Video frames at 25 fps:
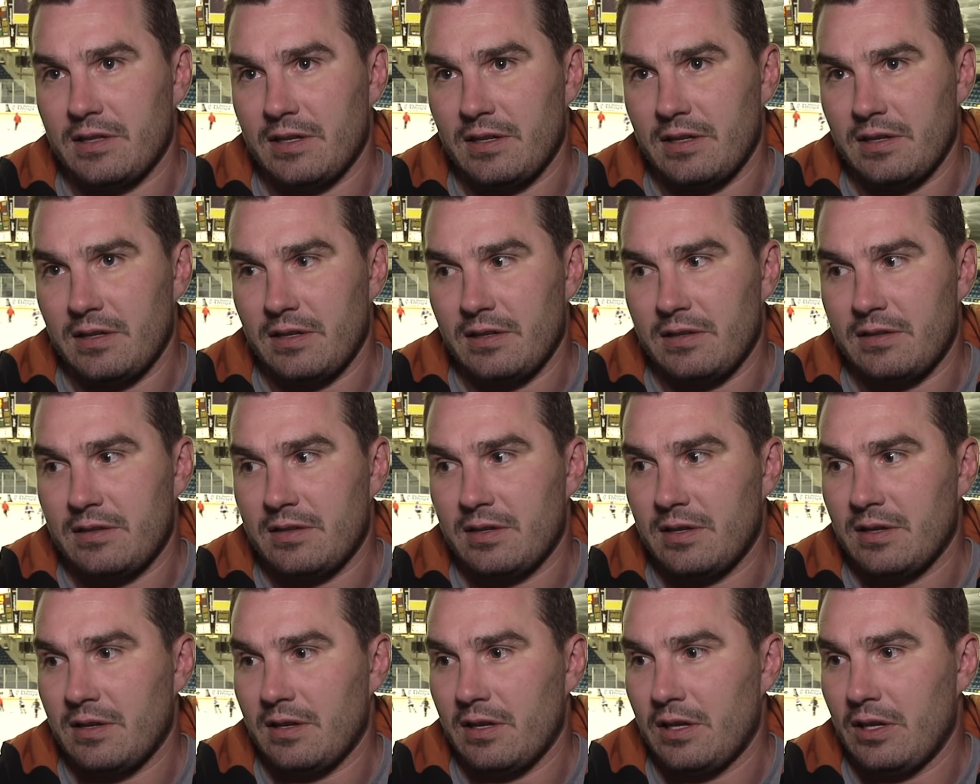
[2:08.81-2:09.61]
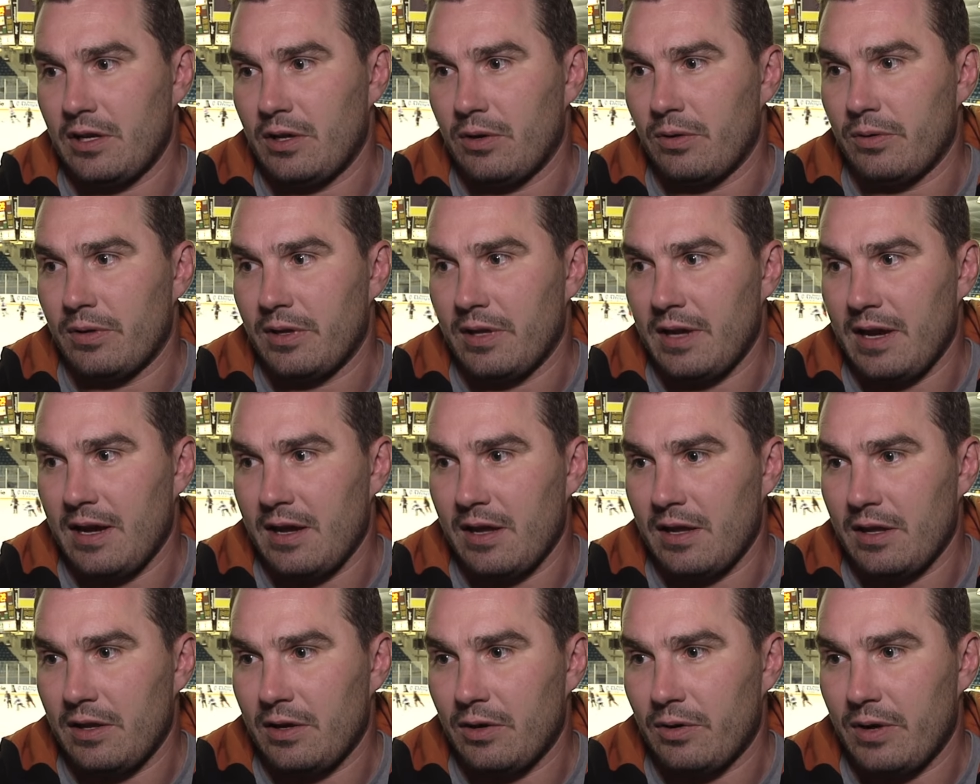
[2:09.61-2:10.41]
and
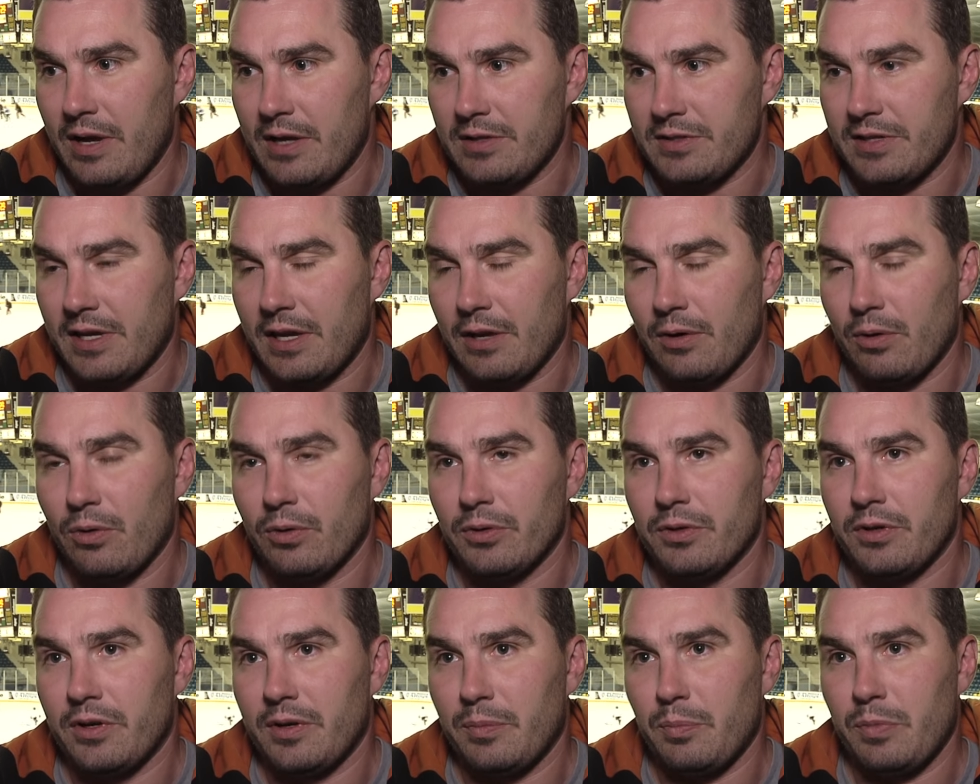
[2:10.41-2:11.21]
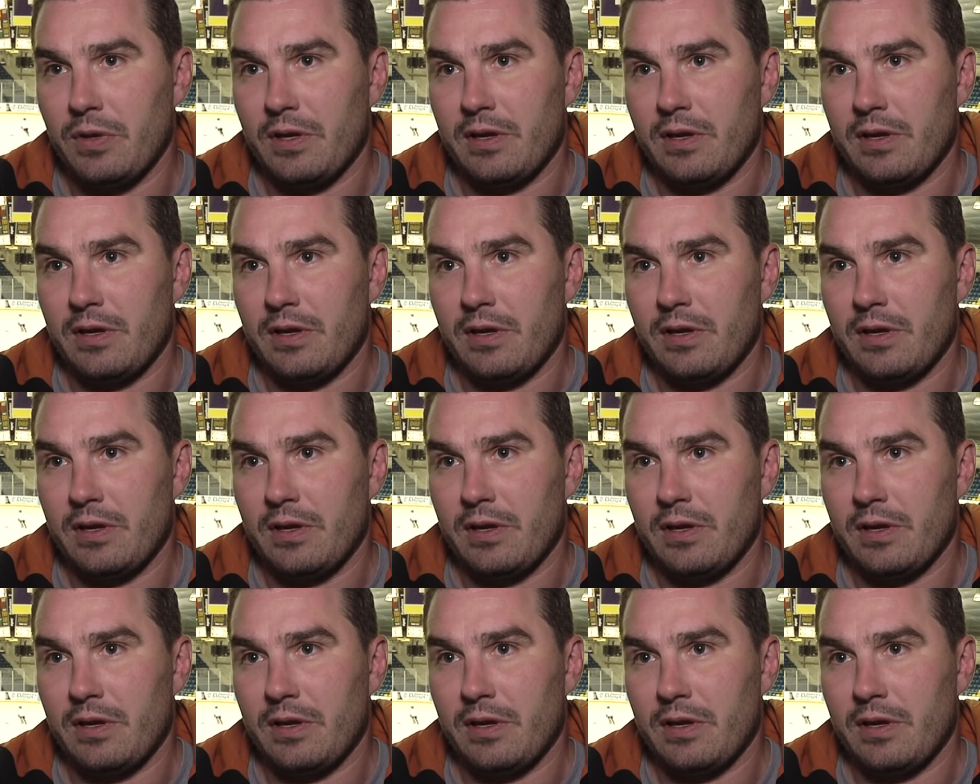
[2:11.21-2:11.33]
as you get older it